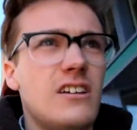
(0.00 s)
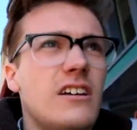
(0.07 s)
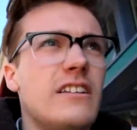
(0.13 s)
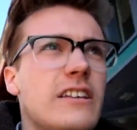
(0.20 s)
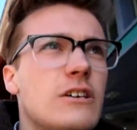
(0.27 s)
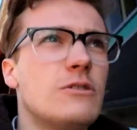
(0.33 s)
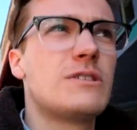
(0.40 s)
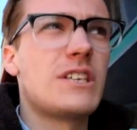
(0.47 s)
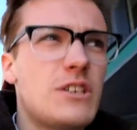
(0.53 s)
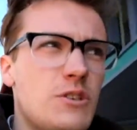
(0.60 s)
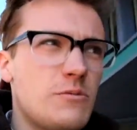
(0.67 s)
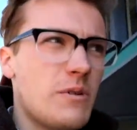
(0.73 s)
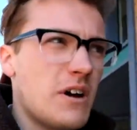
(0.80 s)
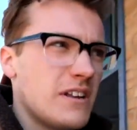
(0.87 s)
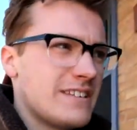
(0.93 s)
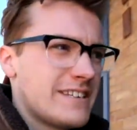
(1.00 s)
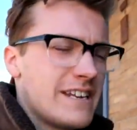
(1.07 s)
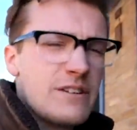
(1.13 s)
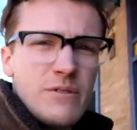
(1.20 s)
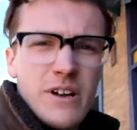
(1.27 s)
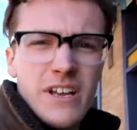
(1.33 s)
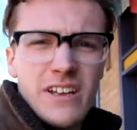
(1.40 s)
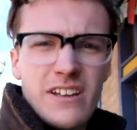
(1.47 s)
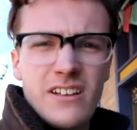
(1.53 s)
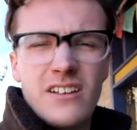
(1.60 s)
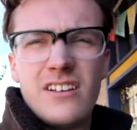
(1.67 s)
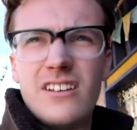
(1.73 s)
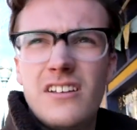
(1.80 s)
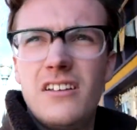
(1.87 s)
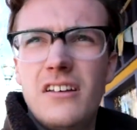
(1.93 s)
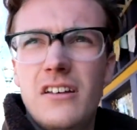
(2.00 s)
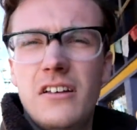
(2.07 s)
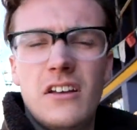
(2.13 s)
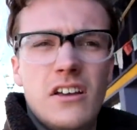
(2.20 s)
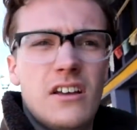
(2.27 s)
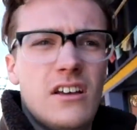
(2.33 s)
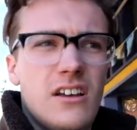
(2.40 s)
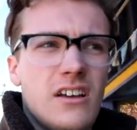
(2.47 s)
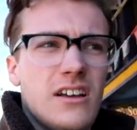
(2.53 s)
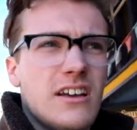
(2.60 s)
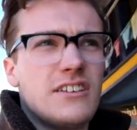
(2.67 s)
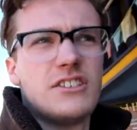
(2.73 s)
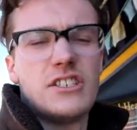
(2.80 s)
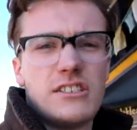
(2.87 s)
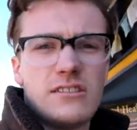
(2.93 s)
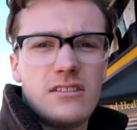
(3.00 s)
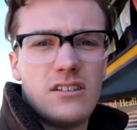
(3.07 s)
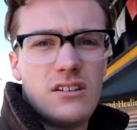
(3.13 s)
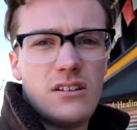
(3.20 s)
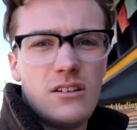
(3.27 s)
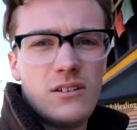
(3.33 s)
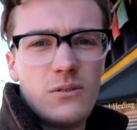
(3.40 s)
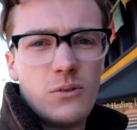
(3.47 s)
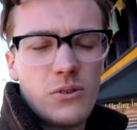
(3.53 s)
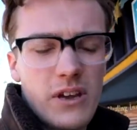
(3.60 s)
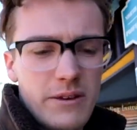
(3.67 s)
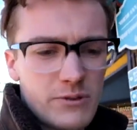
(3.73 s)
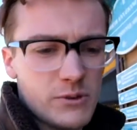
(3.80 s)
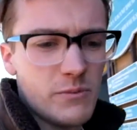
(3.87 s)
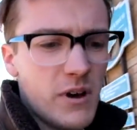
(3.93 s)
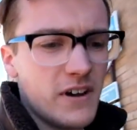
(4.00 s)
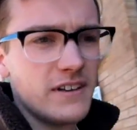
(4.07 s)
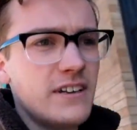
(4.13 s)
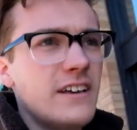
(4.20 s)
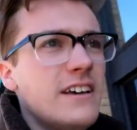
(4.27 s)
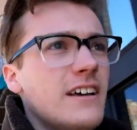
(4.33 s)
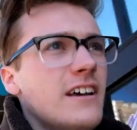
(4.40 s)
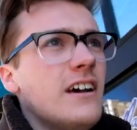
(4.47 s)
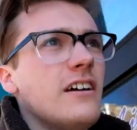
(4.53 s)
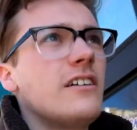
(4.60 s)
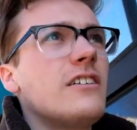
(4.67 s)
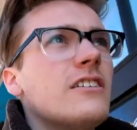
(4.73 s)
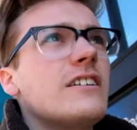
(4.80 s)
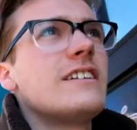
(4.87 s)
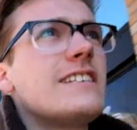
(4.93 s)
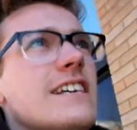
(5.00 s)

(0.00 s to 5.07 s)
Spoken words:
Are they called tattoo parlours anywhere? That's just what came to mind. I'm going to look at a